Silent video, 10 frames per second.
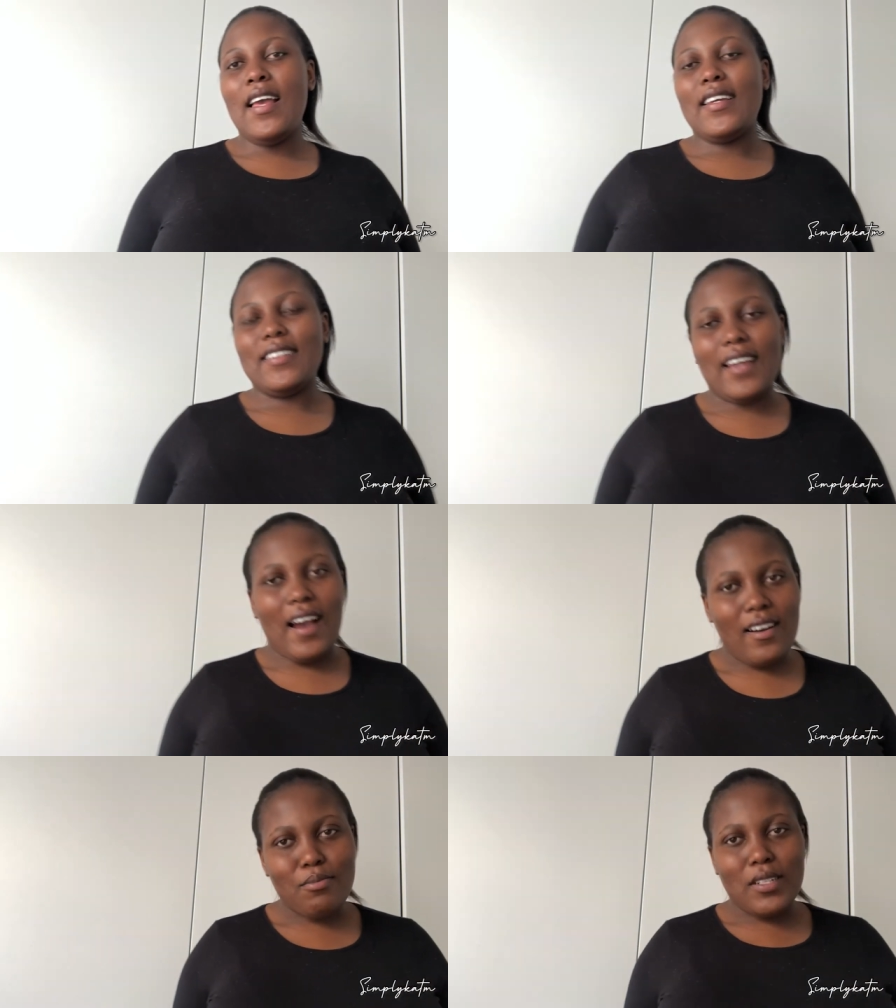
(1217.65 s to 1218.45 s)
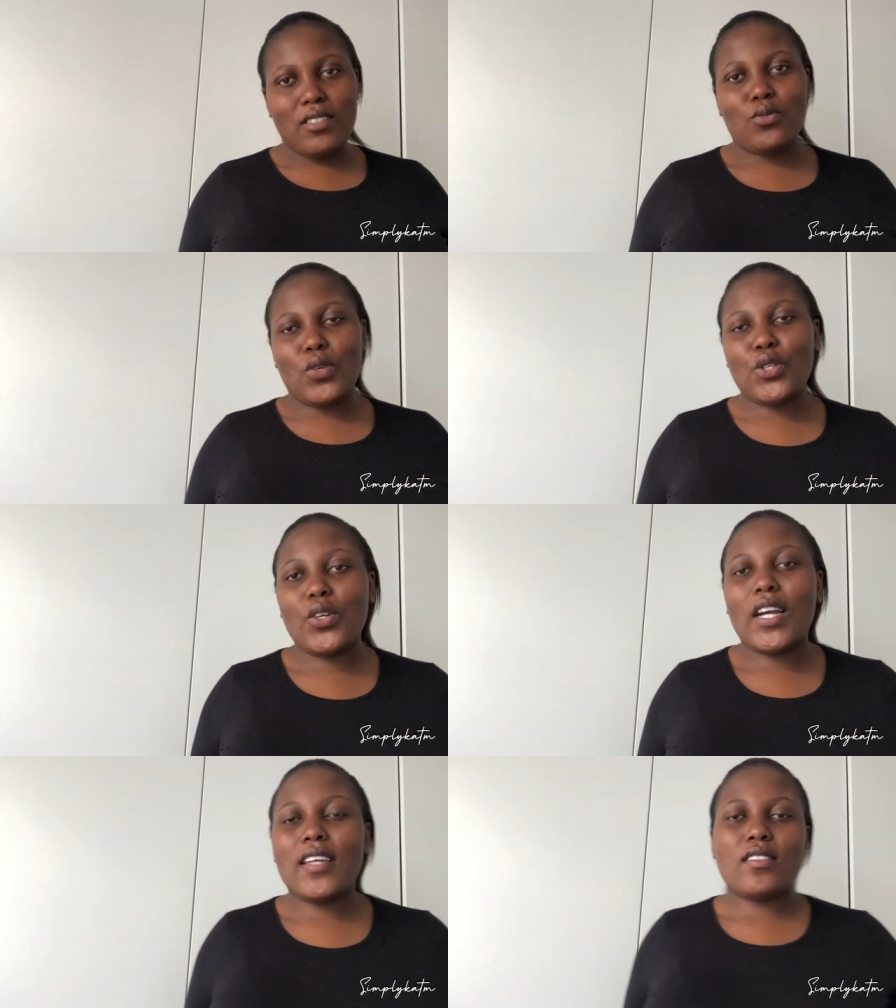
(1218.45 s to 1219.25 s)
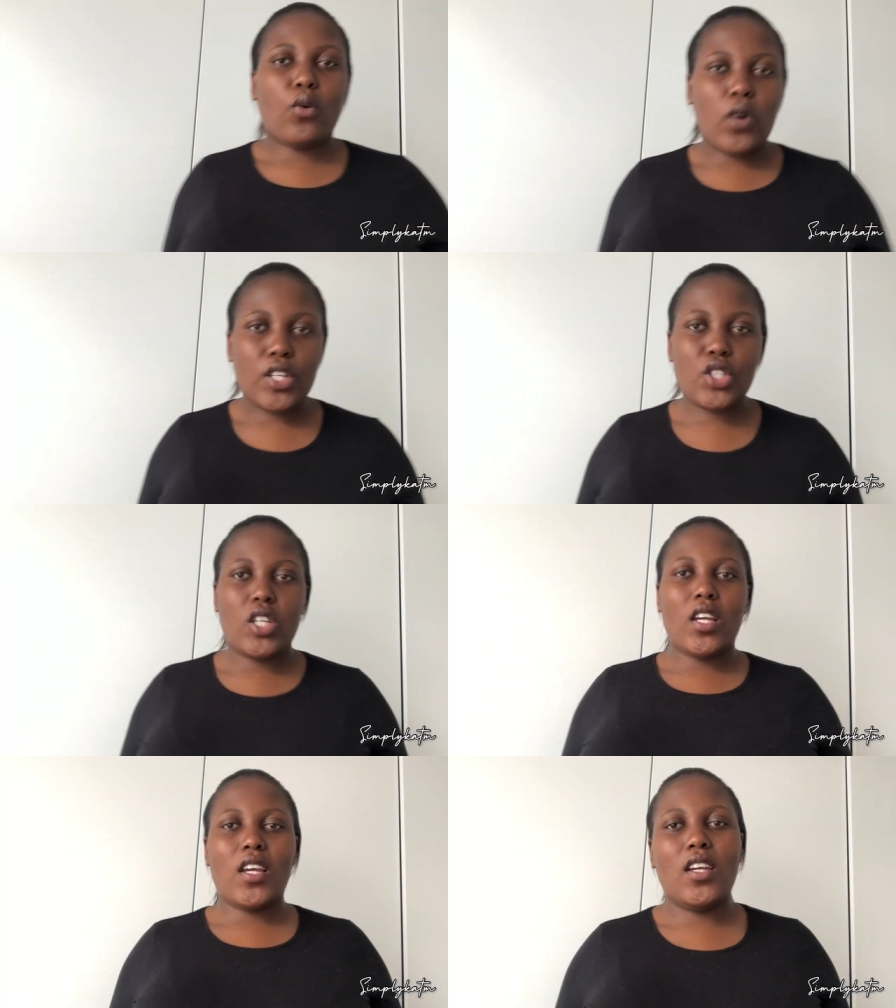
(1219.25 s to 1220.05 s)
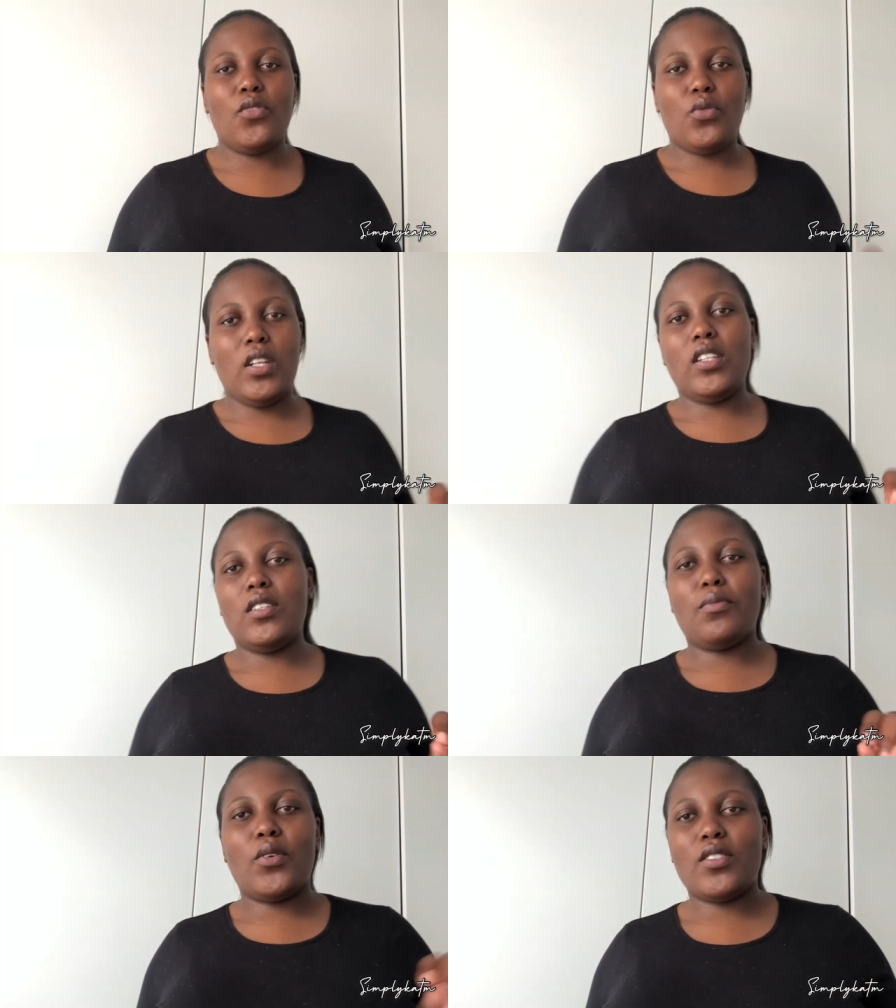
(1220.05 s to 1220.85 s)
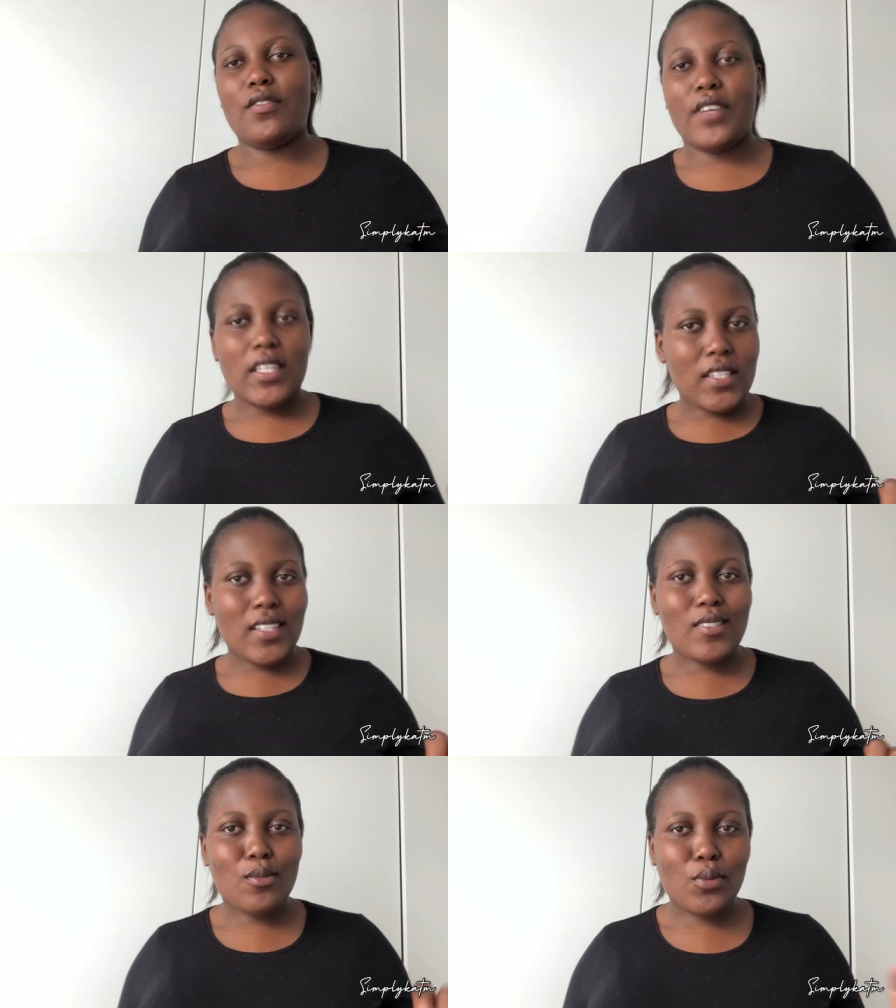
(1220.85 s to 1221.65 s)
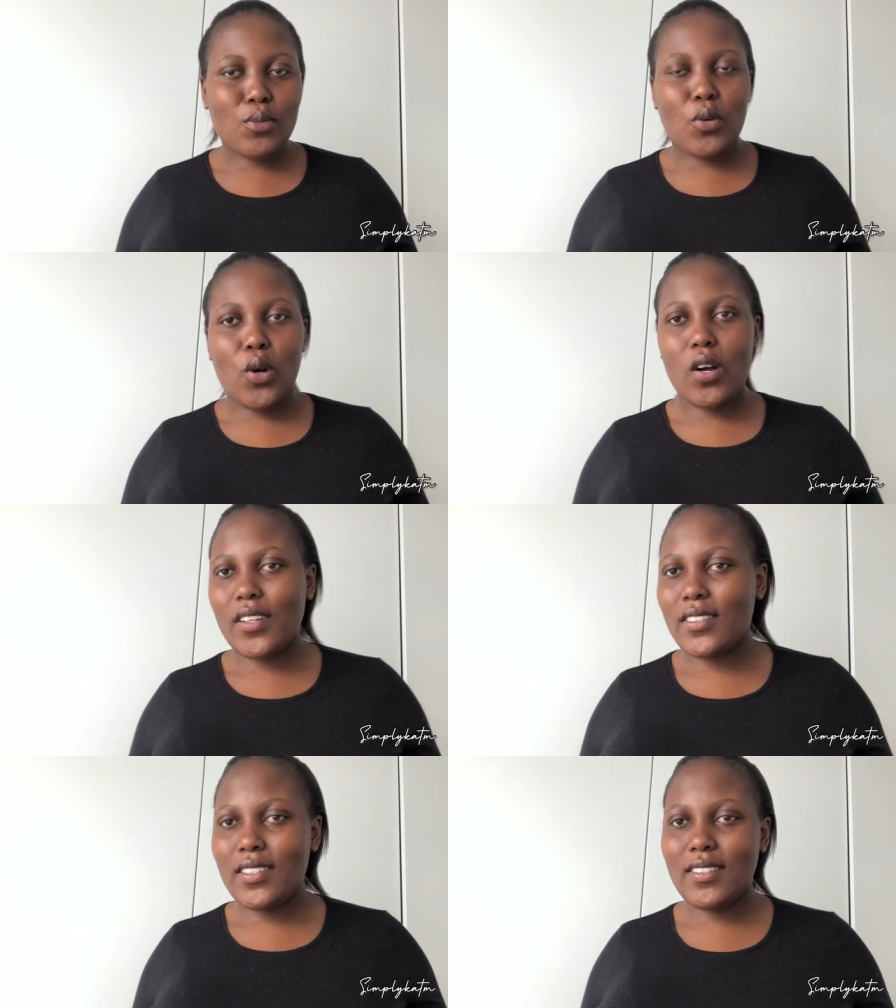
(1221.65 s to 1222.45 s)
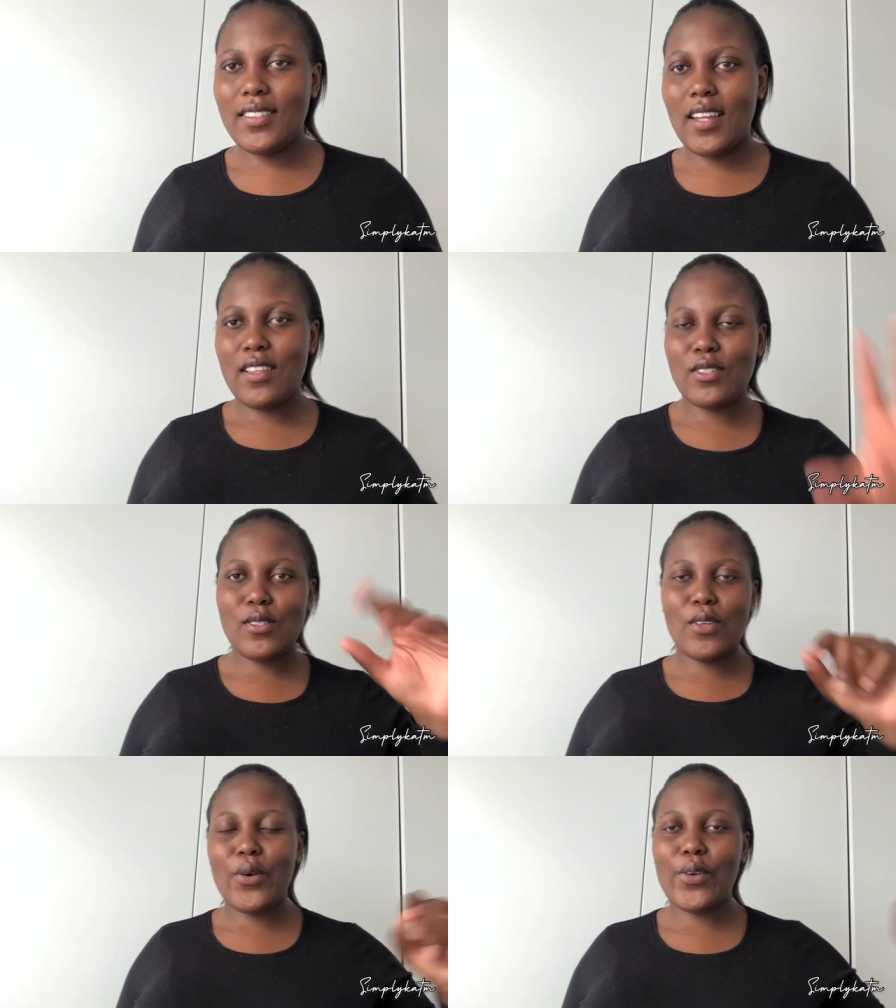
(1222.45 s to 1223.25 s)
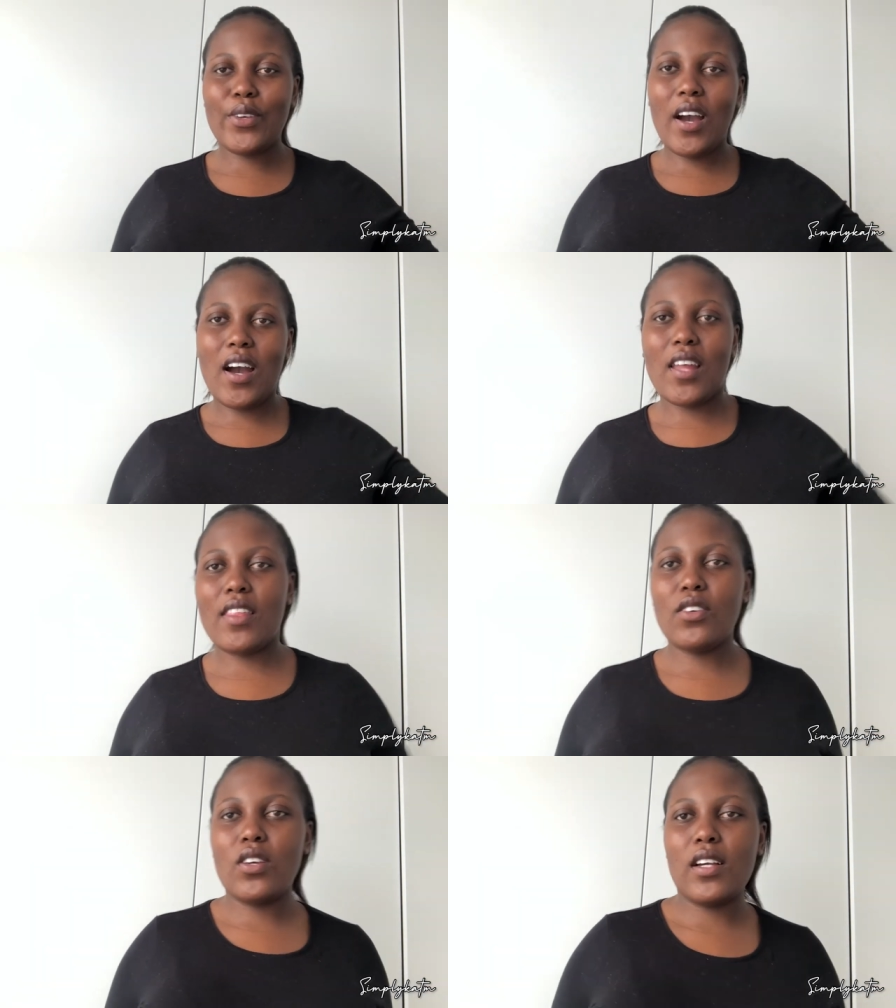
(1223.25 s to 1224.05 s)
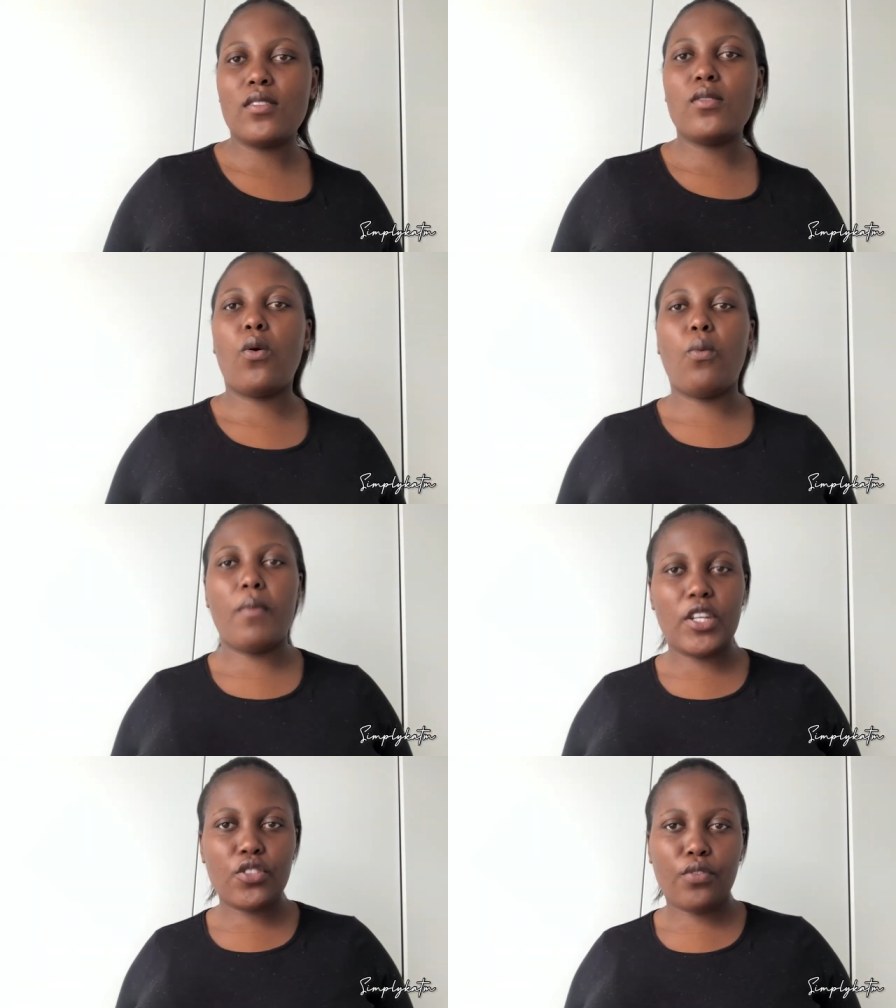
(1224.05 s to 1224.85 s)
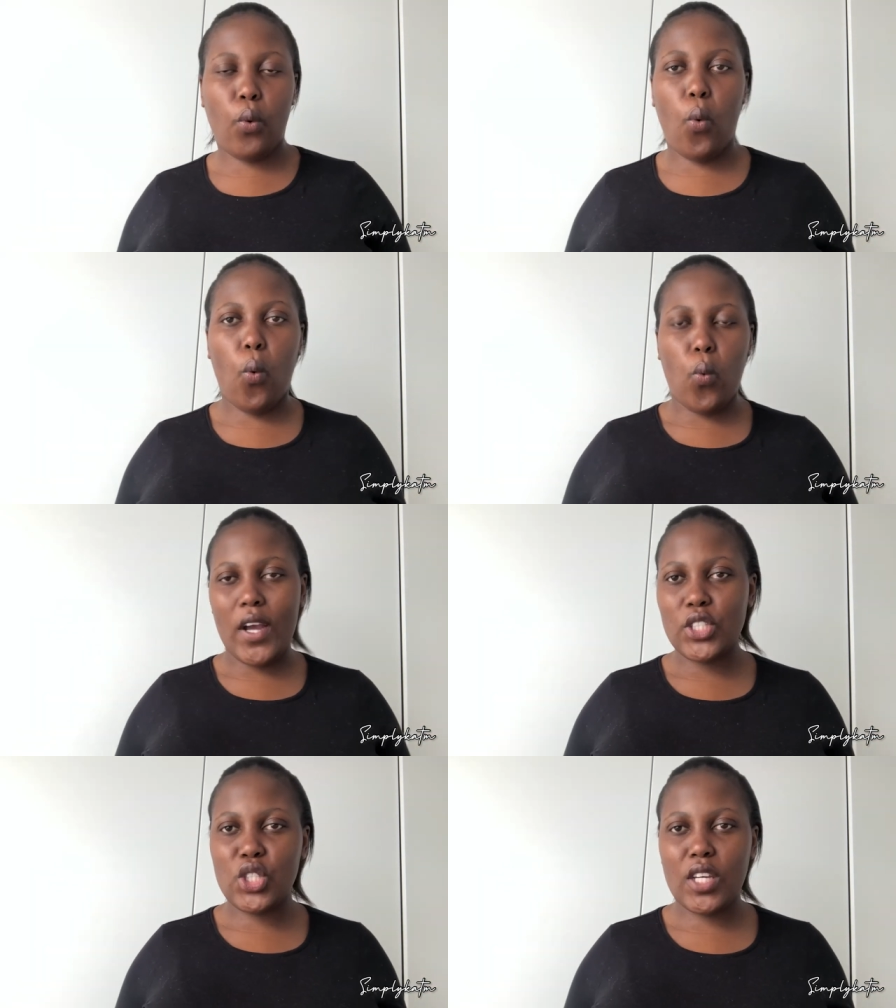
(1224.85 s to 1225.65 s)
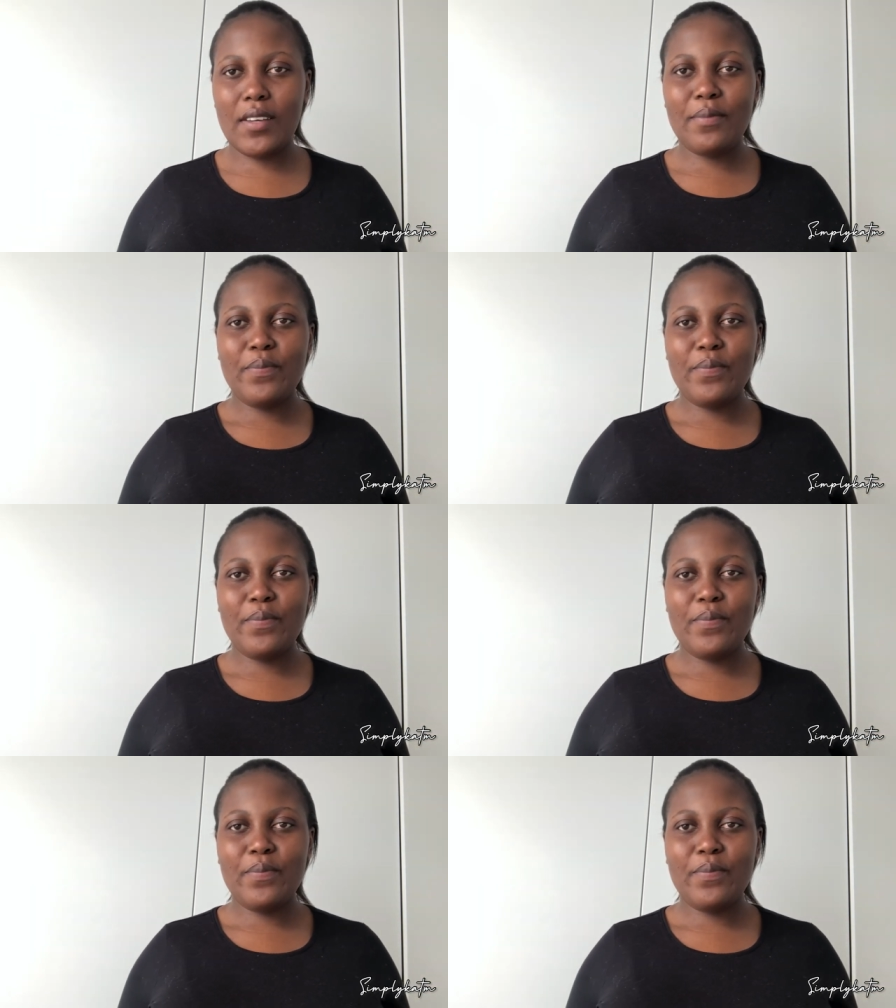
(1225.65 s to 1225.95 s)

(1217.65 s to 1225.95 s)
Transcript: yeah but when you guys are watching it really motivates us to put more content so yeah thank you guys so much for watching